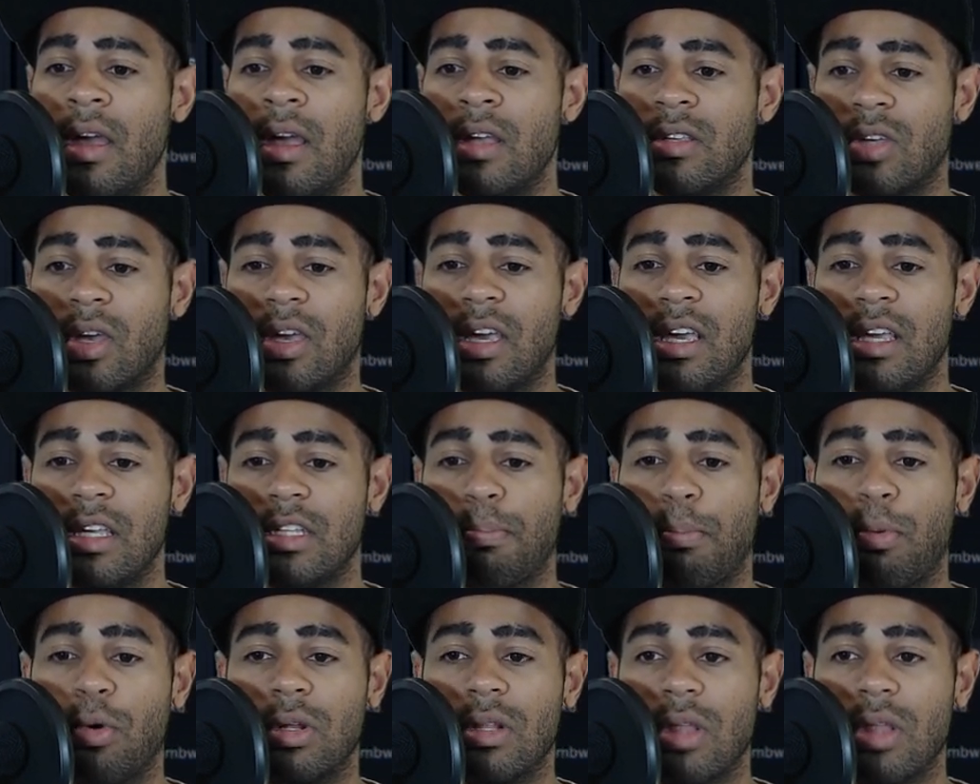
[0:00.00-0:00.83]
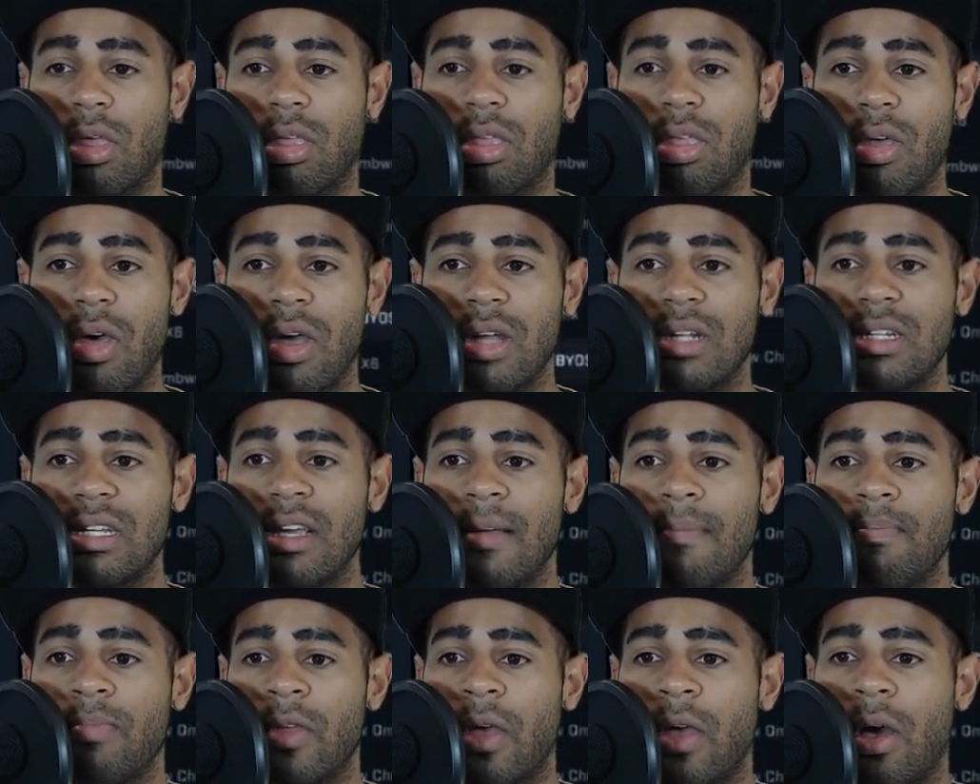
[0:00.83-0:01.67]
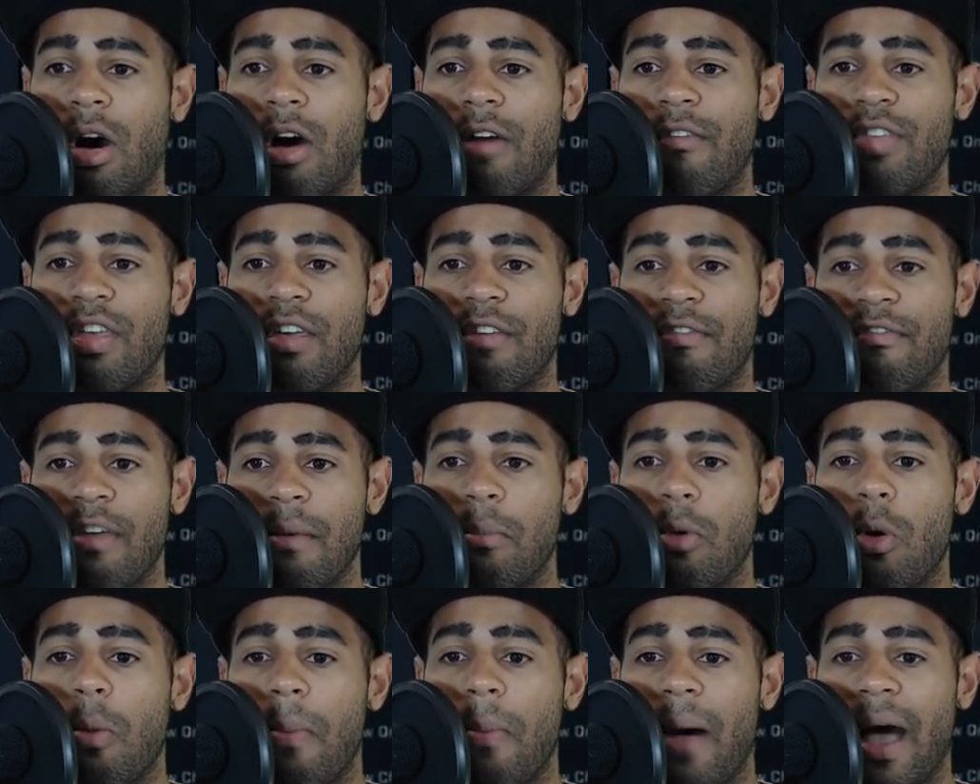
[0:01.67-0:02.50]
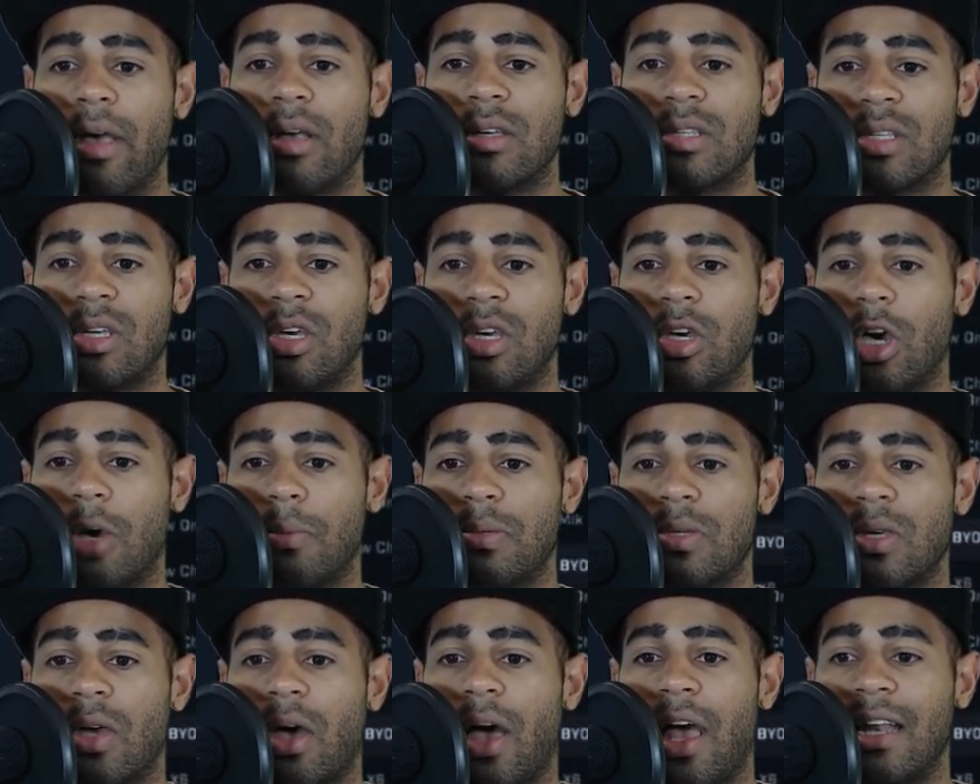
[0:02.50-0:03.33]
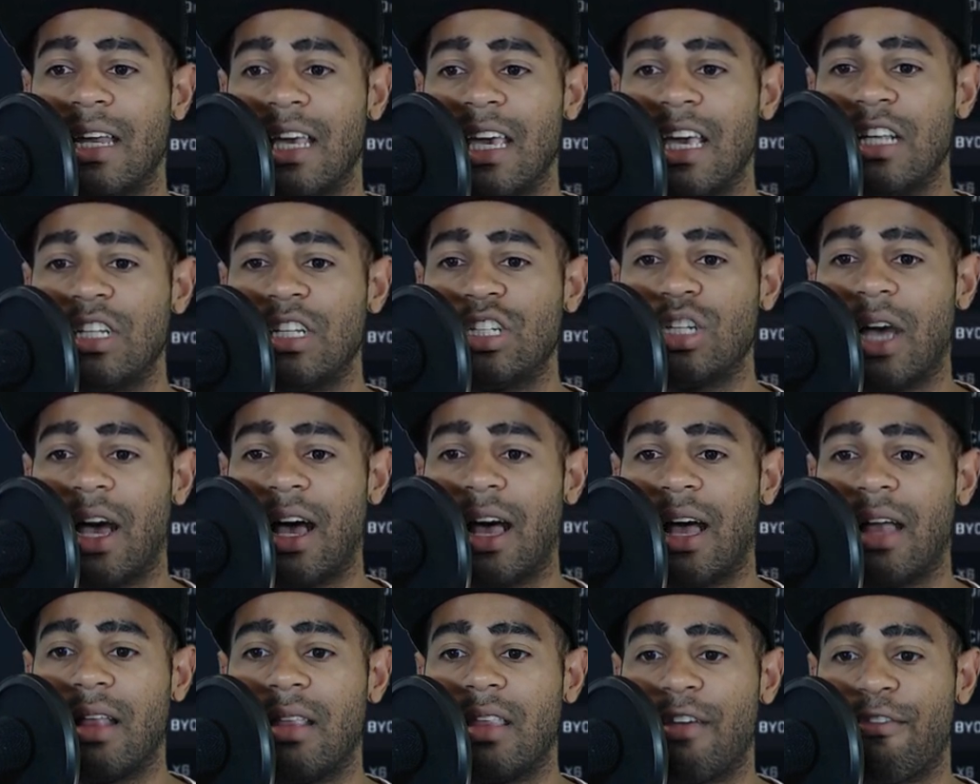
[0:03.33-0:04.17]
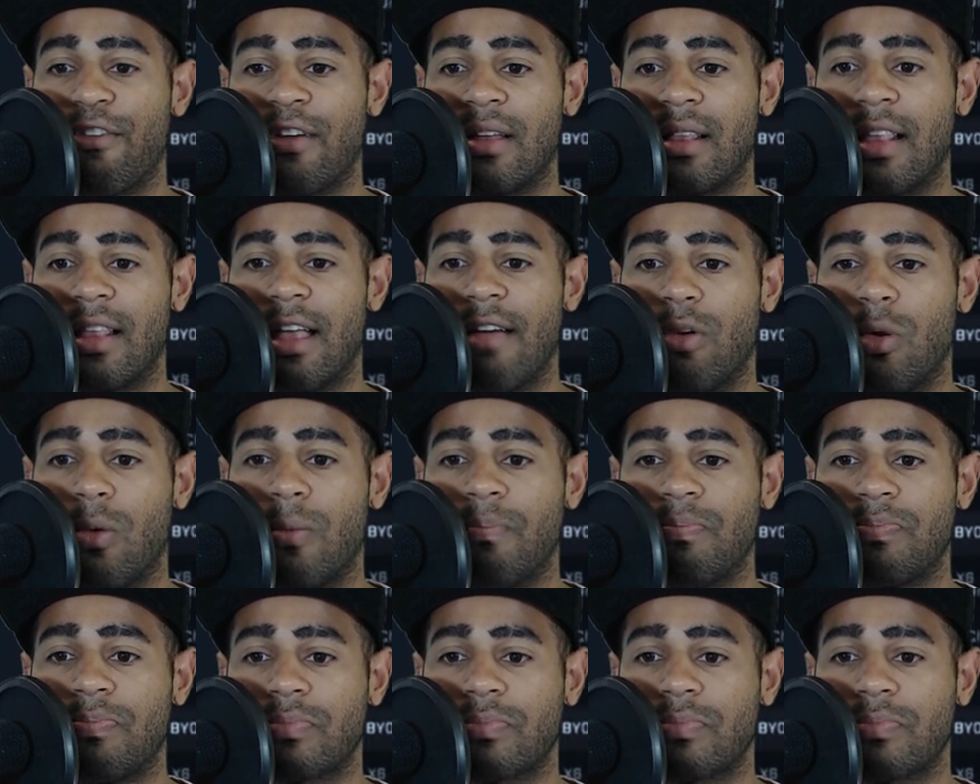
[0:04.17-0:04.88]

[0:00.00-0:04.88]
So he's put 30 of the Fimbul BIOS EUPs at each uh, different level.